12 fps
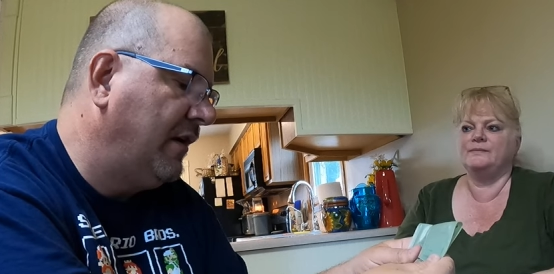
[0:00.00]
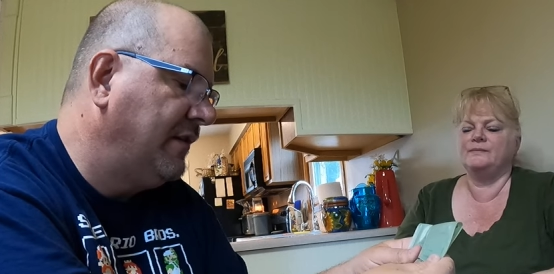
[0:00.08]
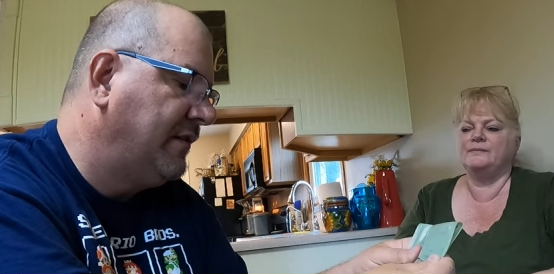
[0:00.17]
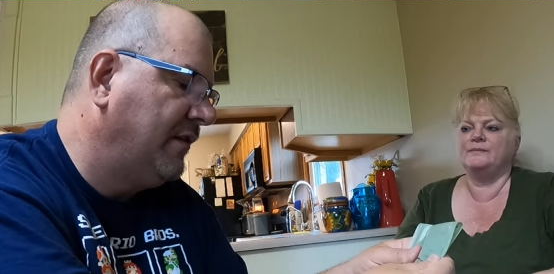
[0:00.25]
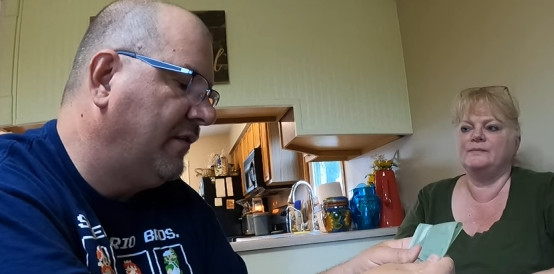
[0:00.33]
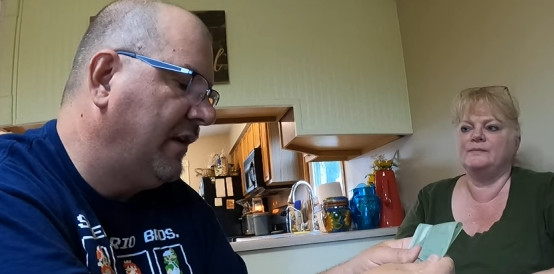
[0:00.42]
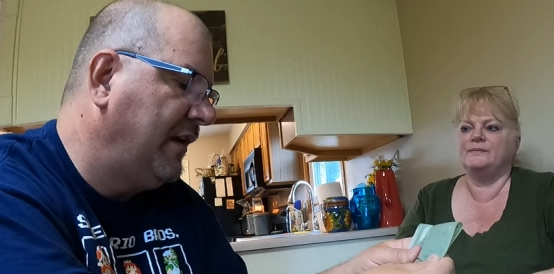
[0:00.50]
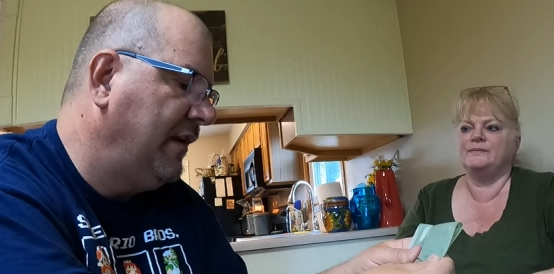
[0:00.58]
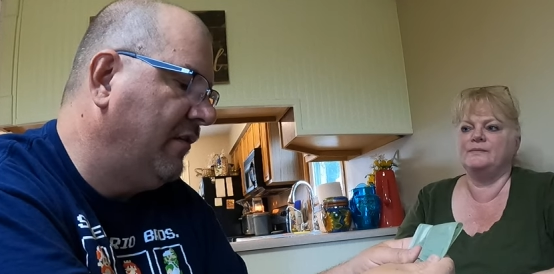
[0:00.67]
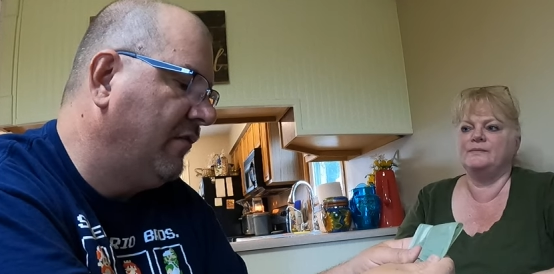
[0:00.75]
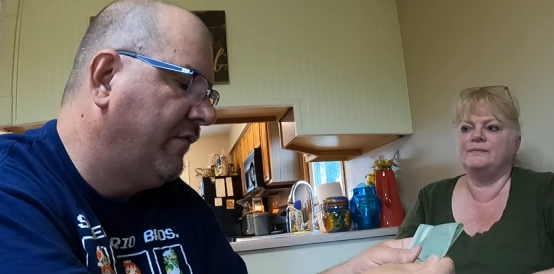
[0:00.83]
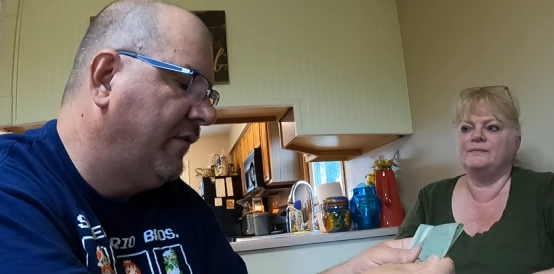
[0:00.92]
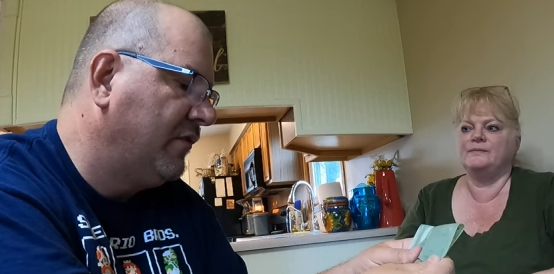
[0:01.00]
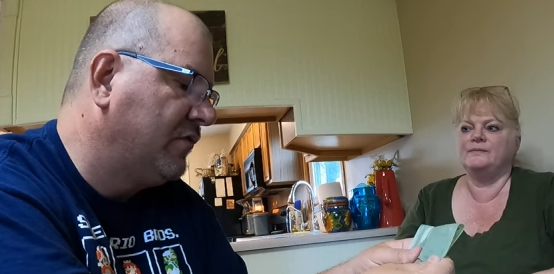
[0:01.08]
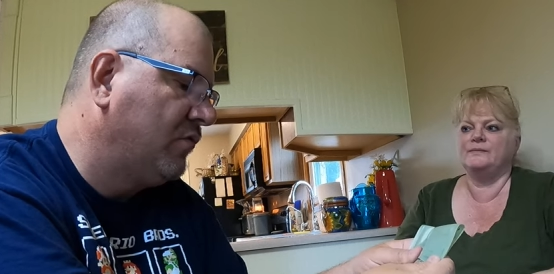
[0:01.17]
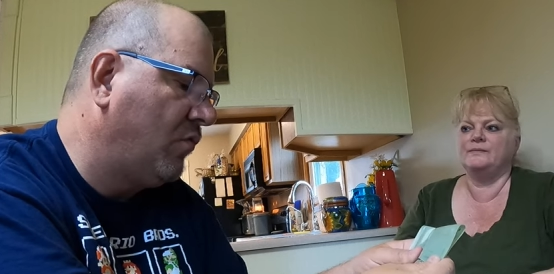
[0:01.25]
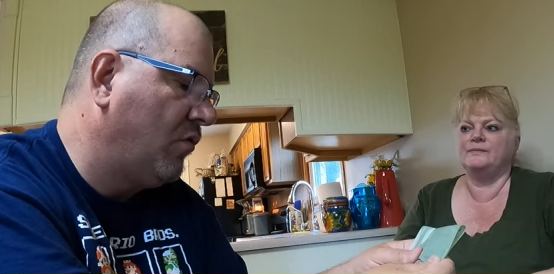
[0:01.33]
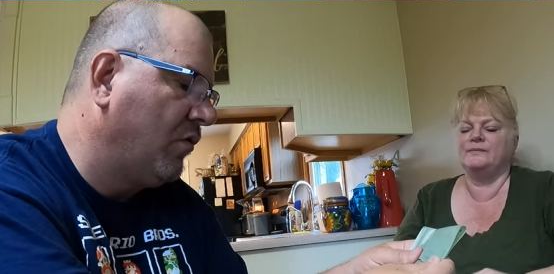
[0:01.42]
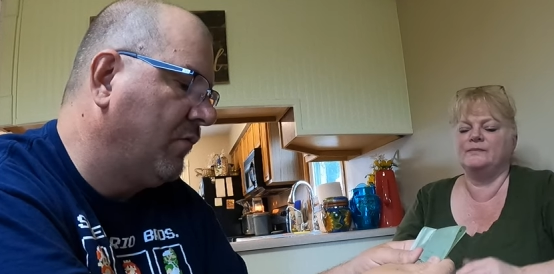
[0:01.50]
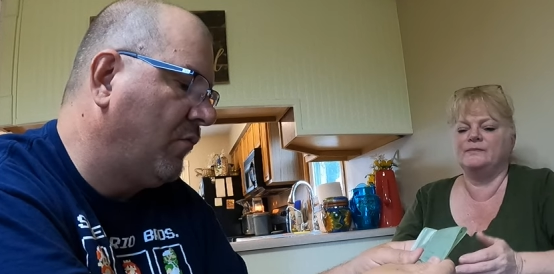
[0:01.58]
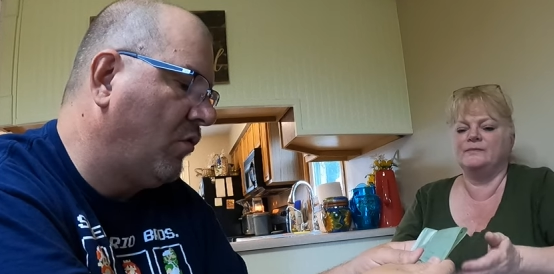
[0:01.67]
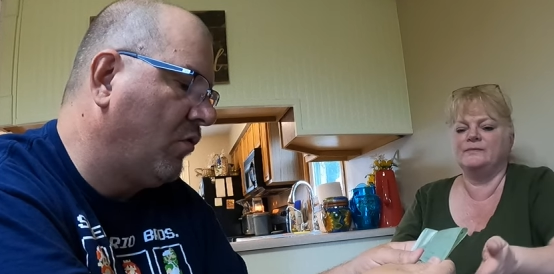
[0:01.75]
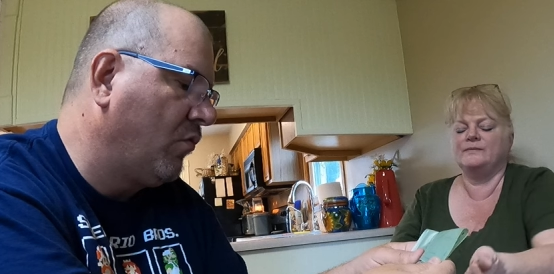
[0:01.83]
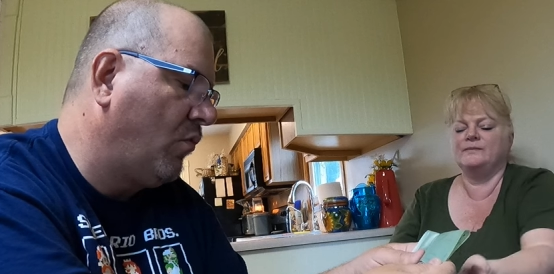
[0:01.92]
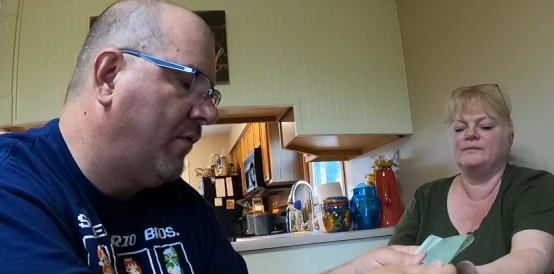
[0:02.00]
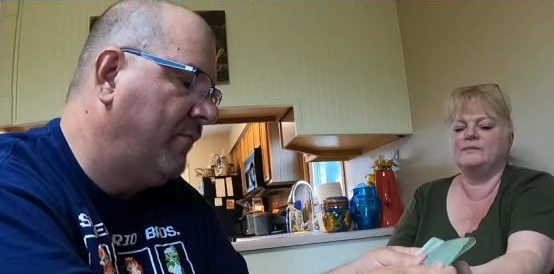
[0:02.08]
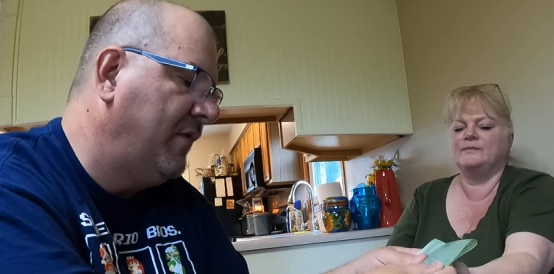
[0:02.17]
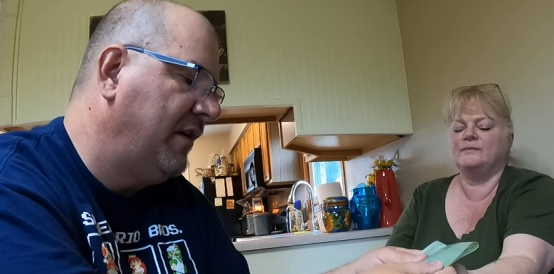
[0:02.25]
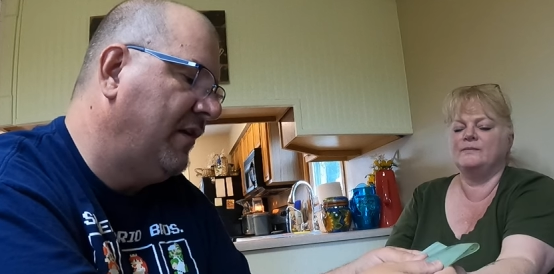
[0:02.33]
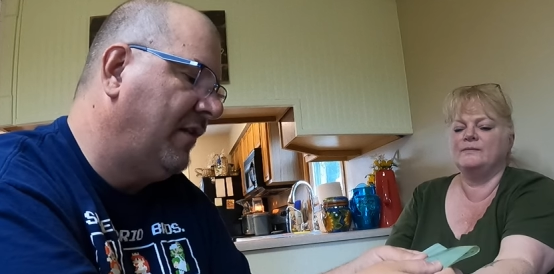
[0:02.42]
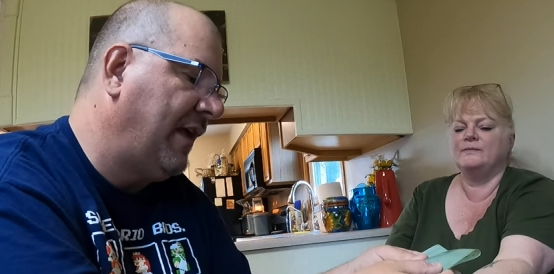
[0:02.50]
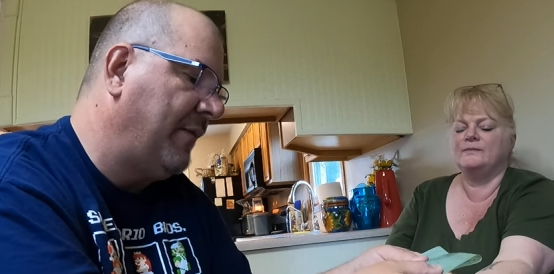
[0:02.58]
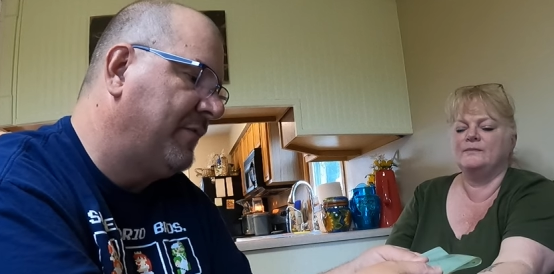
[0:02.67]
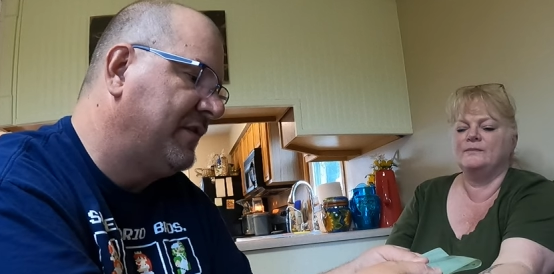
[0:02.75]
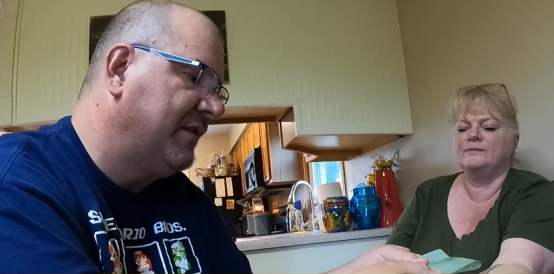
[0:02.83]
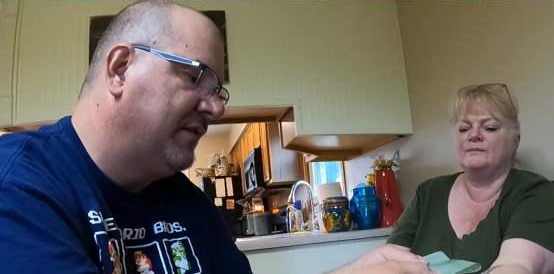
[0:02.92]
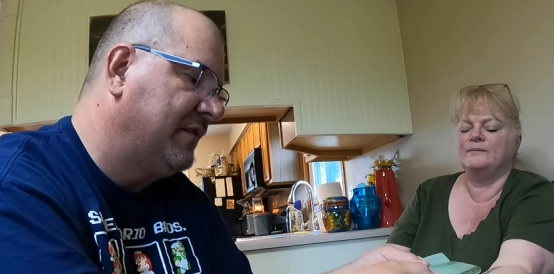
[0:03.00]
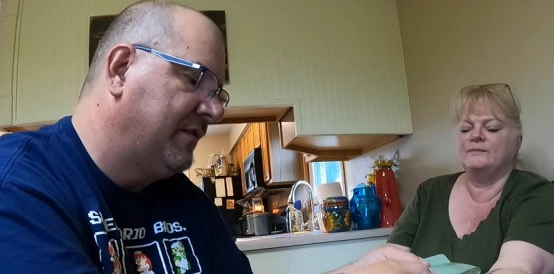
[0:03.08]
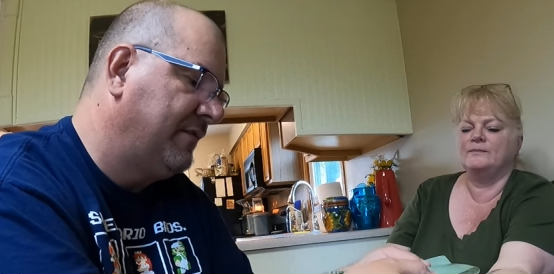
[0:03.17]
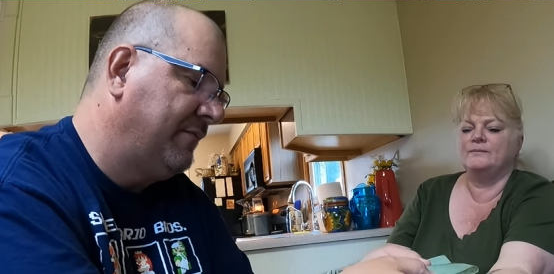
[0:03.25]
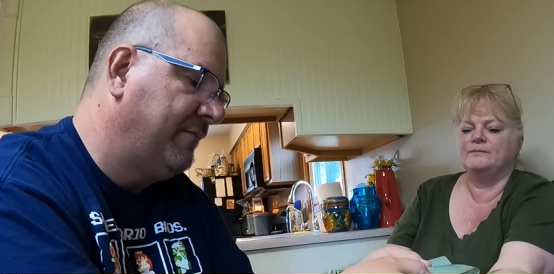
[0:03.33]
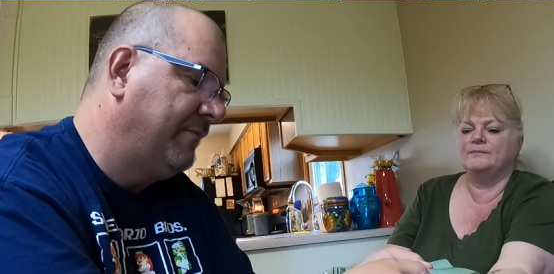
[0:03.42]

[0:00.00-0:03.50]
Speaker 1: until a heater feels warm or one minute elapses.